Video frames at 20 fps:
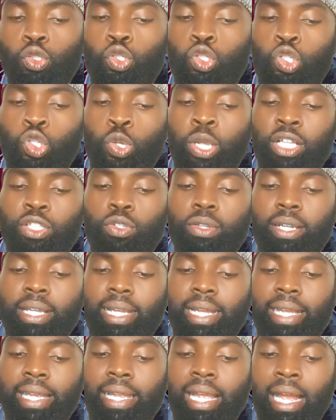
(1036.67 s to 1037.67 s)
So you have
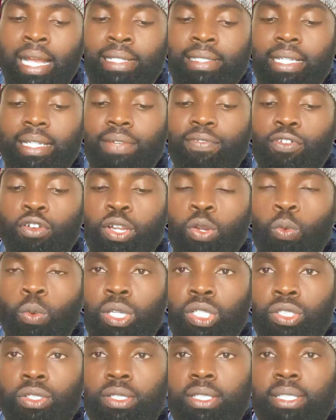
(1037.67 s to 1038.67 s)
to answer the following
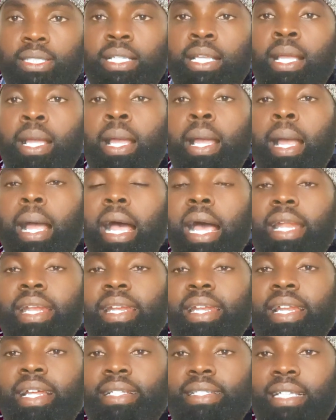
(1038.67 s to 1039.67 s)
questions
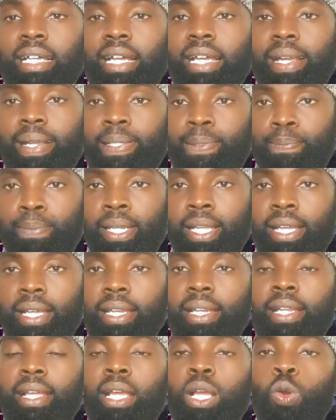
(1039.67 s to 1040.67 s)
and later
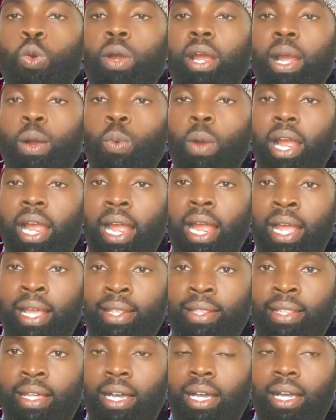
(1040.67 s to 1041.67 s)
explain
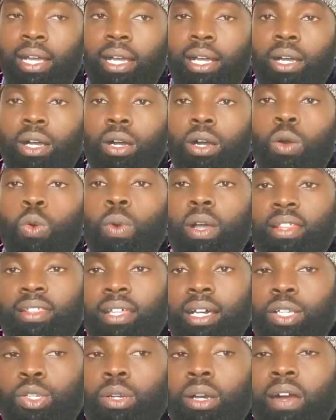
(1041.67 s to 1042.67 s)

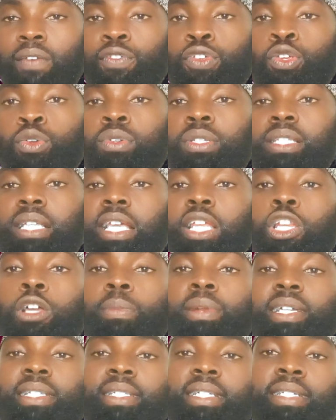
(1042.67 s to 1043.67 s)
whether you have used a
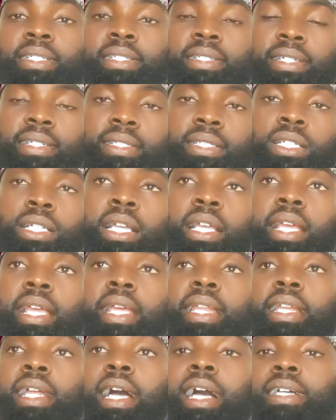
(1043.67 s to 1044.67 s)
nominal sentence
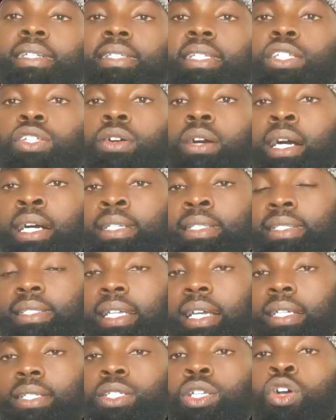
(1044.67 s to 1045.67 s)
in your
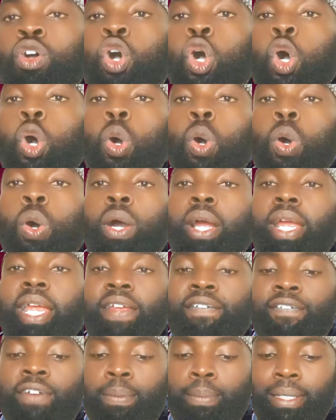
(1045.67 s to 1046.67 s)
answers or
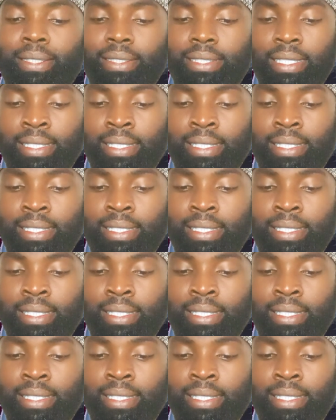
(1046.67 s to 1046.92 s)
a verbal